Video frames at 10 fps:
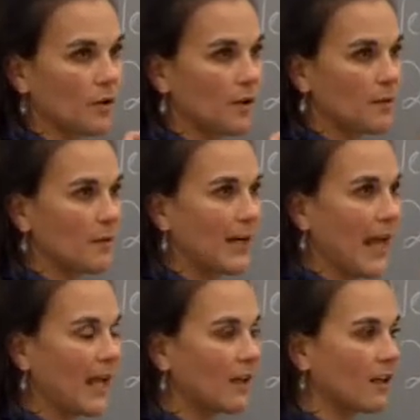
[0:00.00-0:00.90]
So experiment
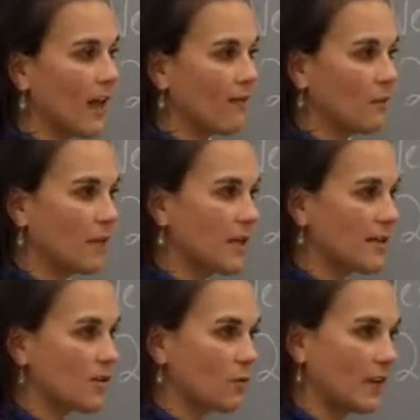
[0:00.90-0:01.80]
8 and 11,
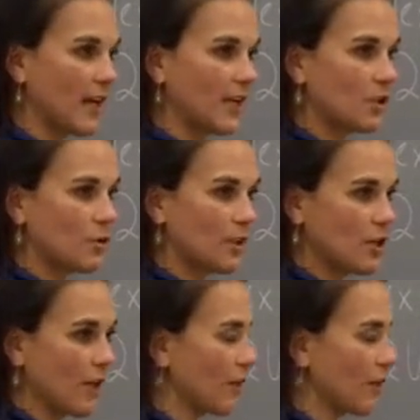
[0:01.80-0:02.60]
because they're related to each